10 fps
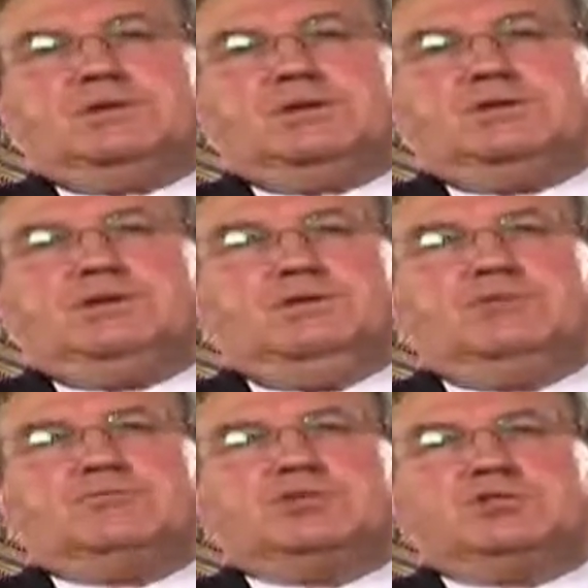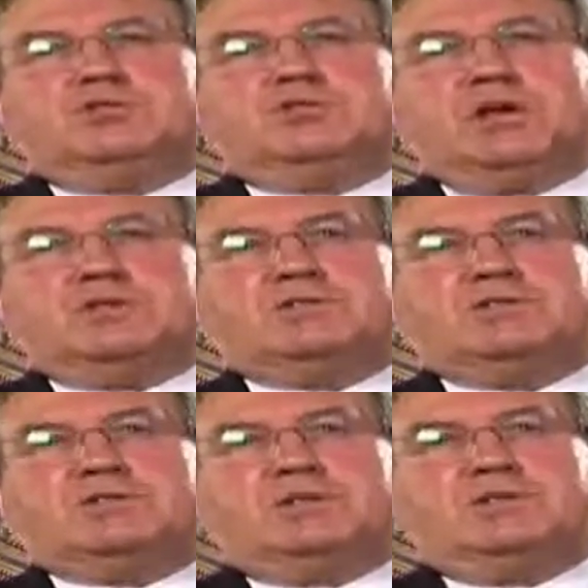in research
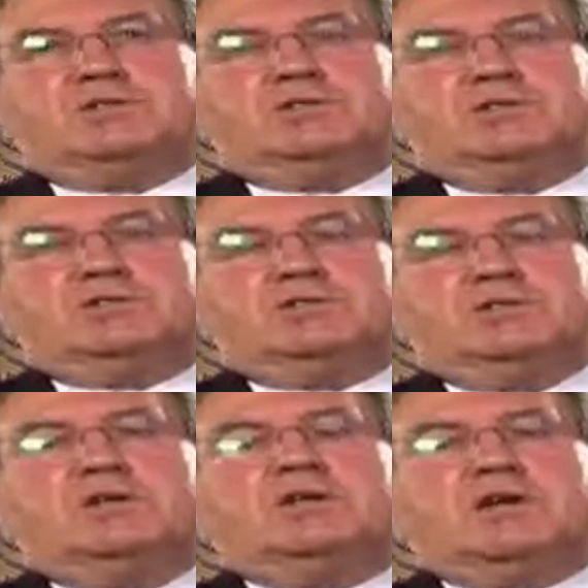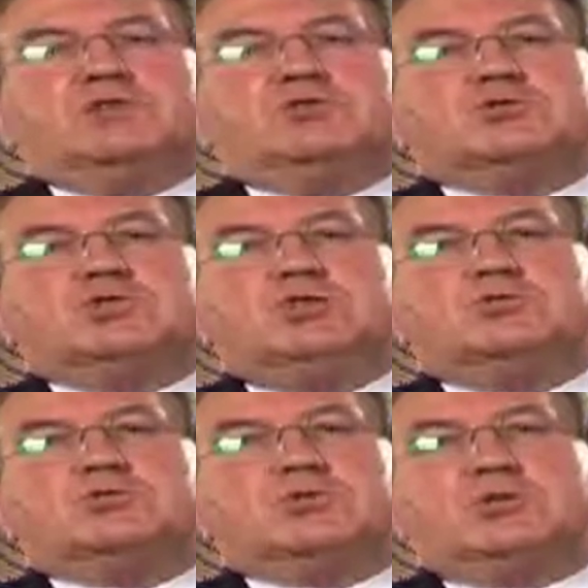exercises, and your
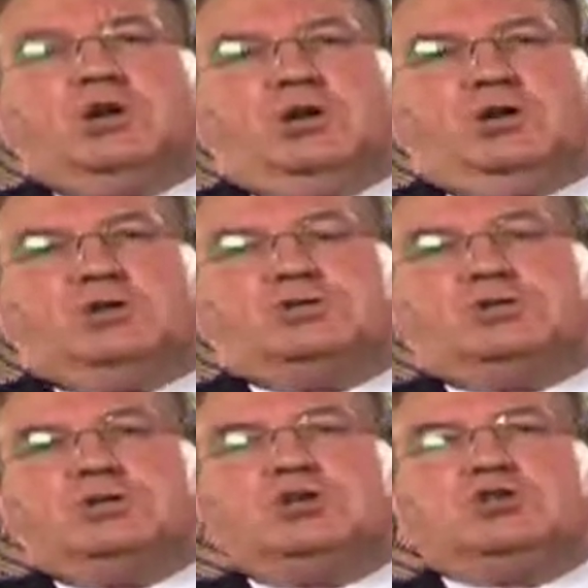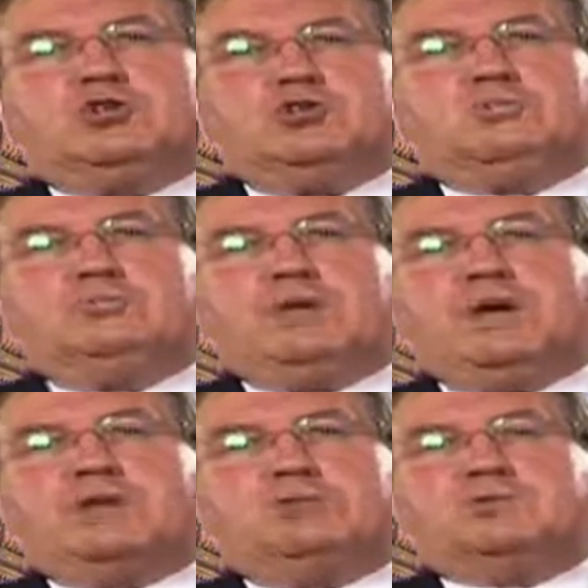tutor at college should be
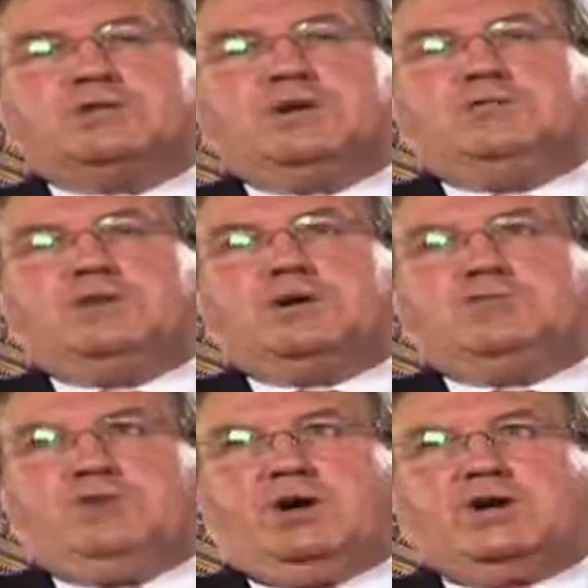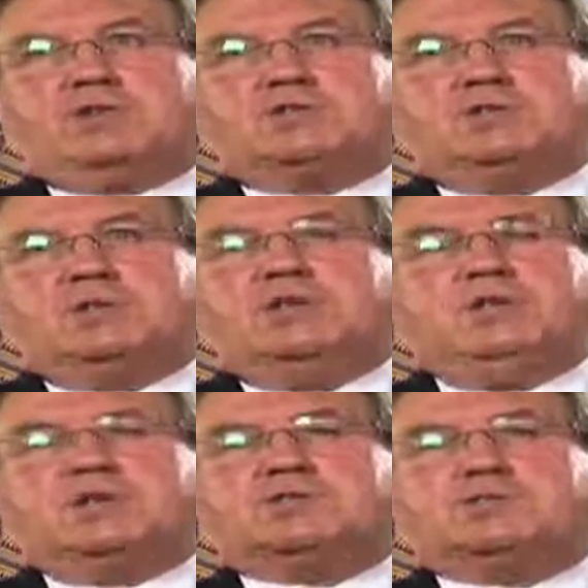able to give you advice
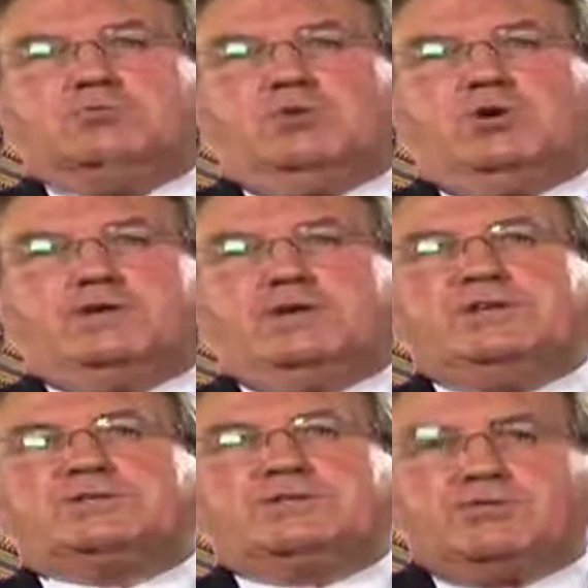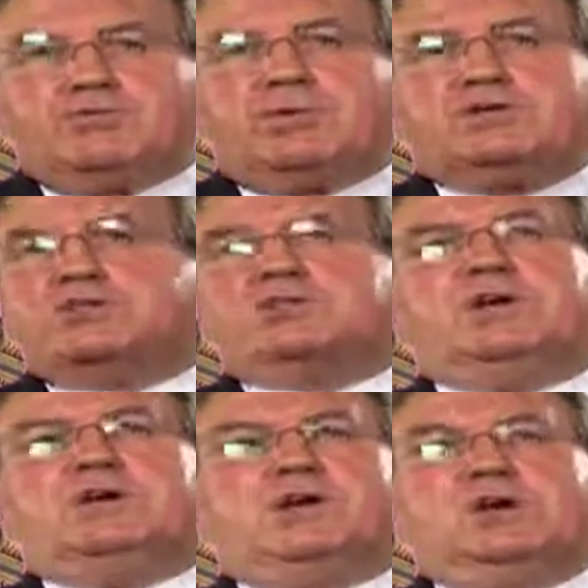as to what is a
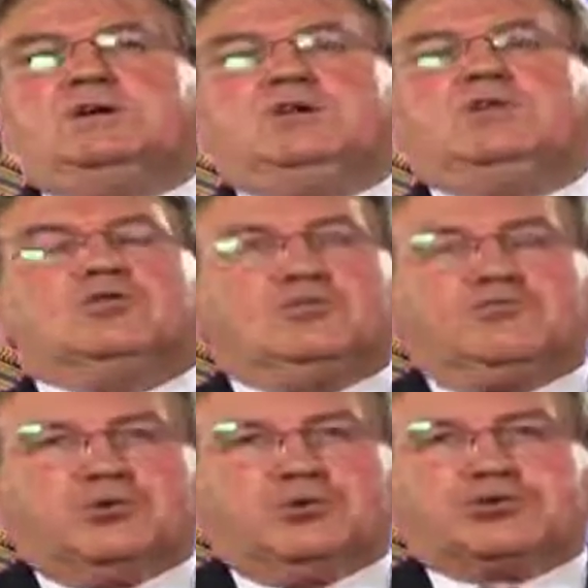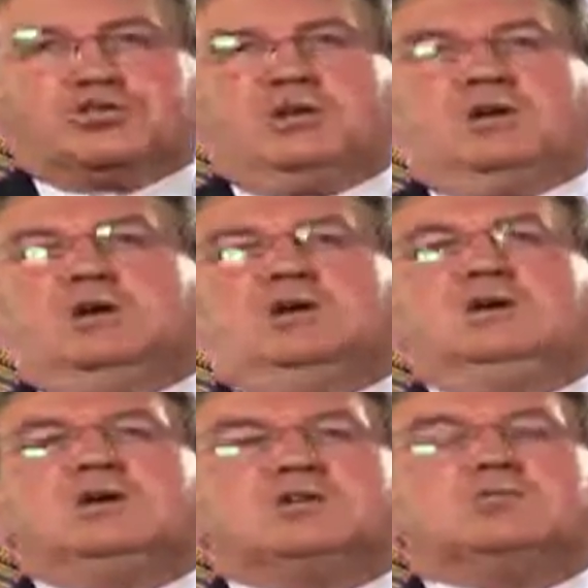3-star or 4-star,
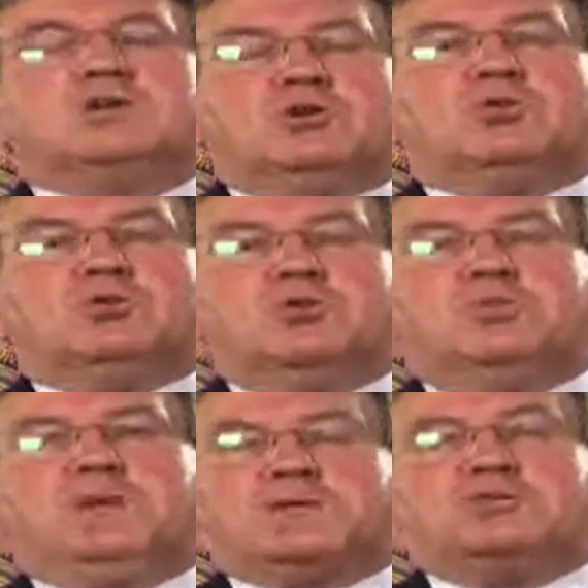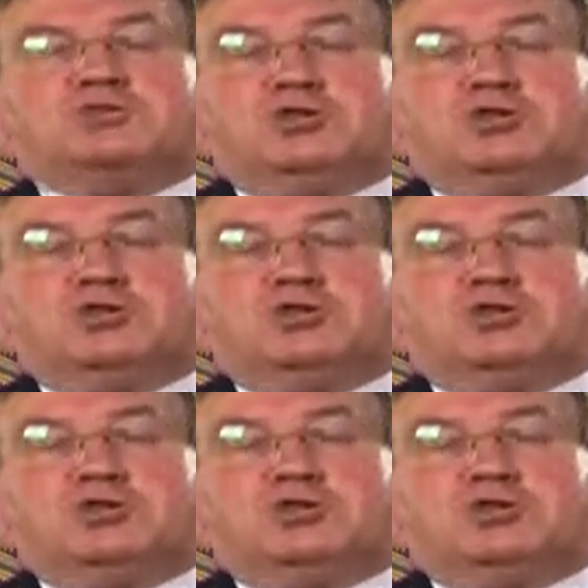as we call the better